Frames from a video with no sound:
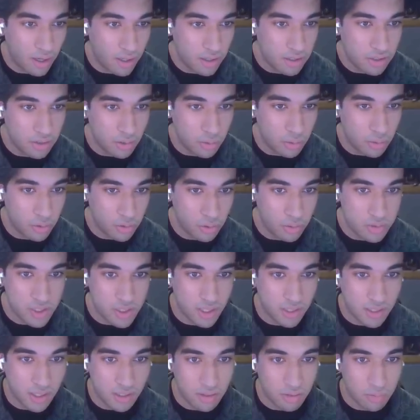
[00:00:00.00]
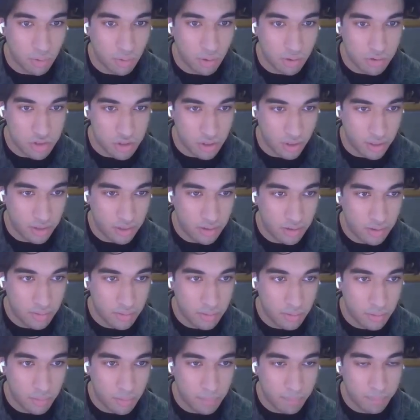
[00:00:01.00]
you're taking a wrong trade,
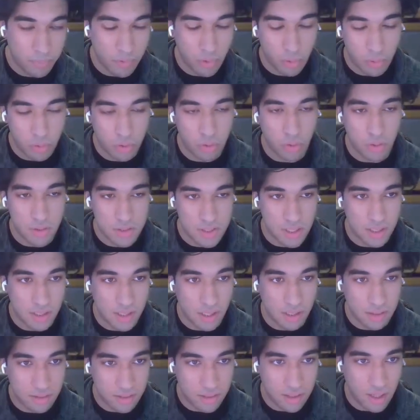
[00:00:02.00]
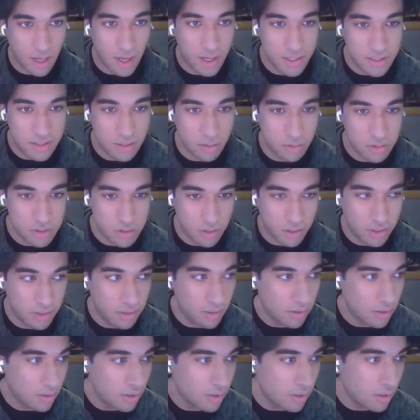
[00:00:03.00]
or you're not taking the ideal trade.
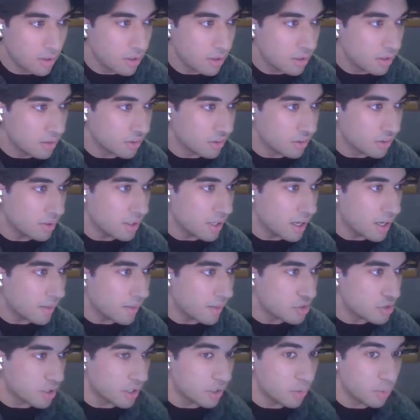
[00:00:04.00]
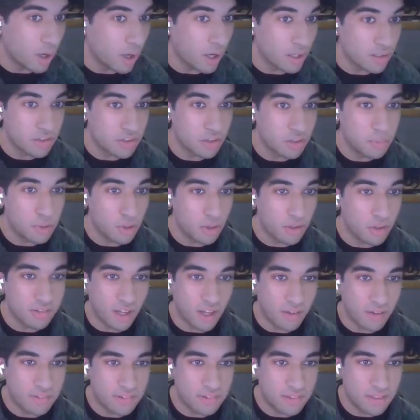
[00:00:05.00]
So yeah, the trade worked. To be honest,
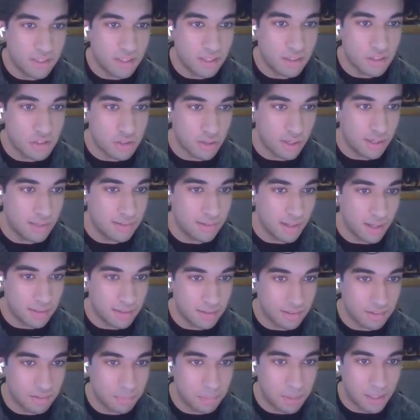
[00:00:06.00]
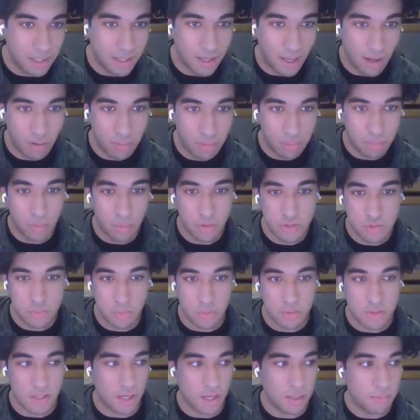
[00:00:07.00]
I've seen trades like this play out
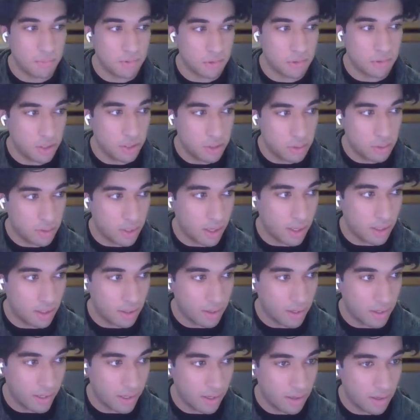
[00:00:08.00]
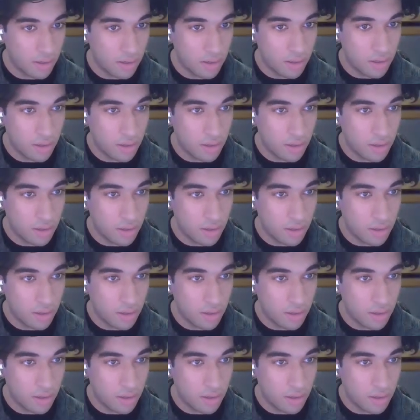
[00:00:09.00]
multiple times where you get a